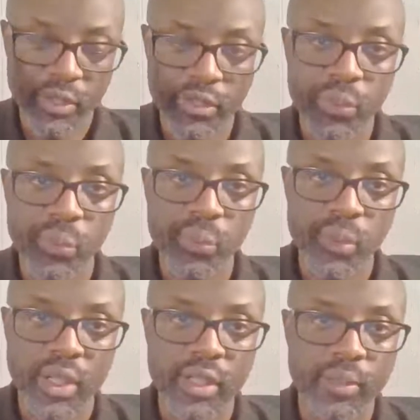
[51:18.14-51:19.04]

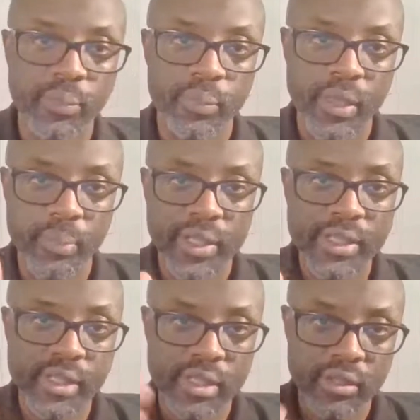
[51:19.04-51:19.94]
through a
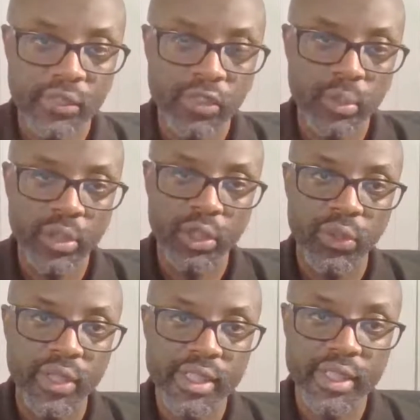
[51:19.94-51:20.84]
place formerly
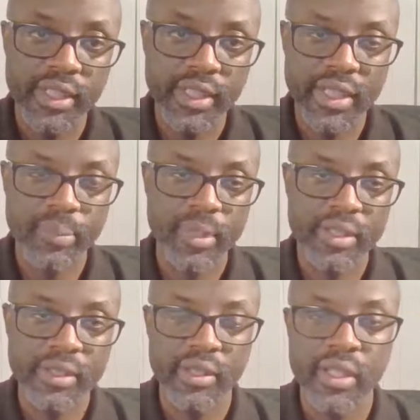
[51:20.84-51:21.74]
known as Gitarama,
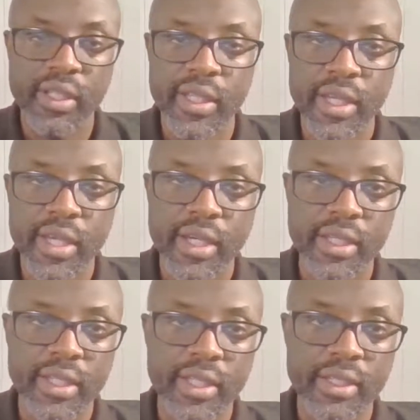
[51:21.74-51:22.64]

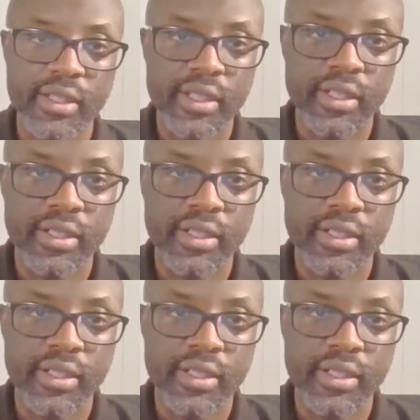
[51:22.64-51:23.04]
and